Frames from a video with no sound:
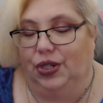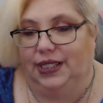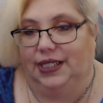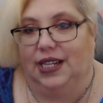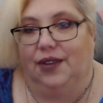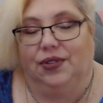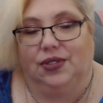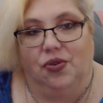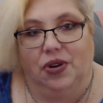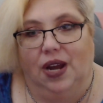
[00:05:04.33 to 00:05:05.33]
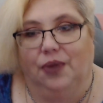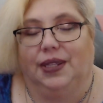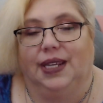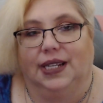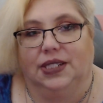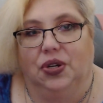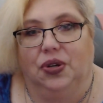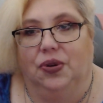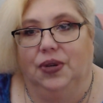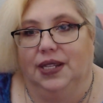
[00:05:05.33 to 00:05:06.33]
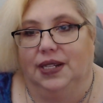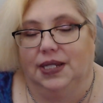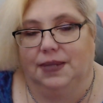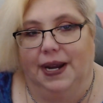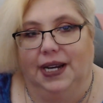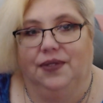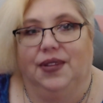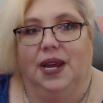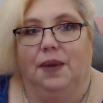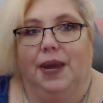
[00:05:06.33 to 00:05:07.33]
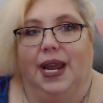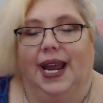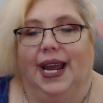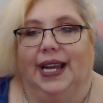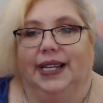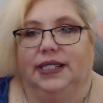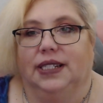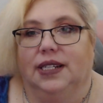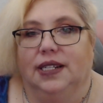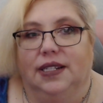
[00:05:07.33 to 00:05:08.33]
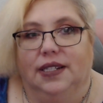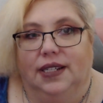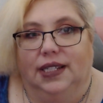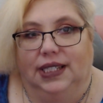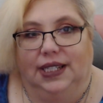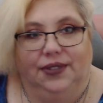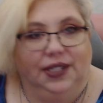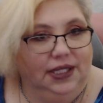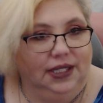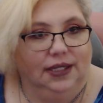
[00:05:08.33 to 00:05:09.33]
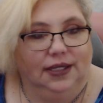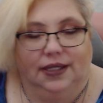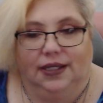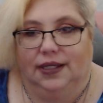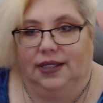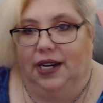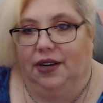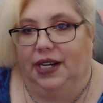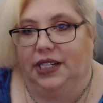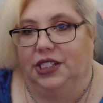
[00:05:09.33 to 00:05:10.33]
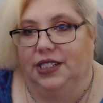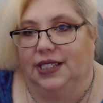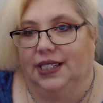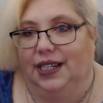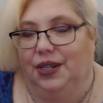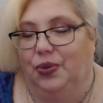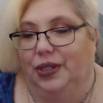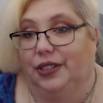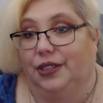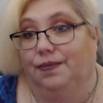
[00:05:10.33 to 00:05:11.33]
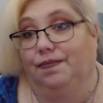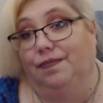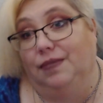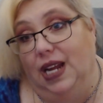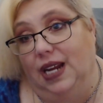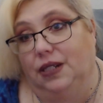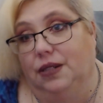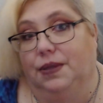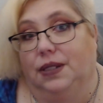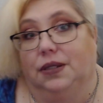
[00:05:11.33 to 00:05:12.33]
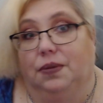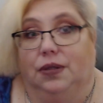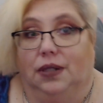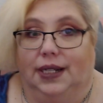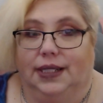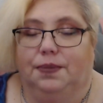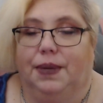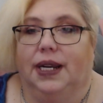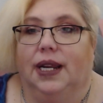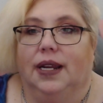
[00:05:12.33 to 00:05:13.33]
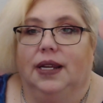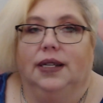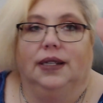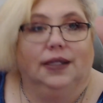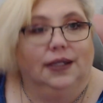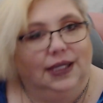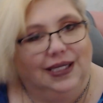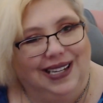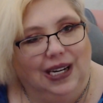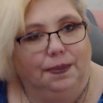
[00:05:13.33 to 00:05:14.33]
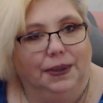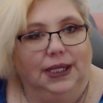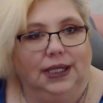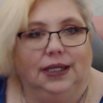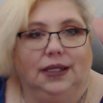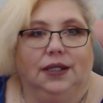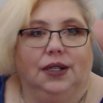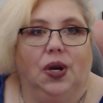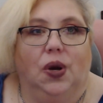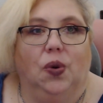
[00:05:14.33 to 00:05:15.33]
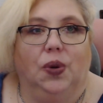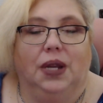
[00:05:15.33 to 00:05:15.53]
stuff that's going on with the EXO and the disbanding of them and leaving their agency, which not too big surprise, but it's happening, and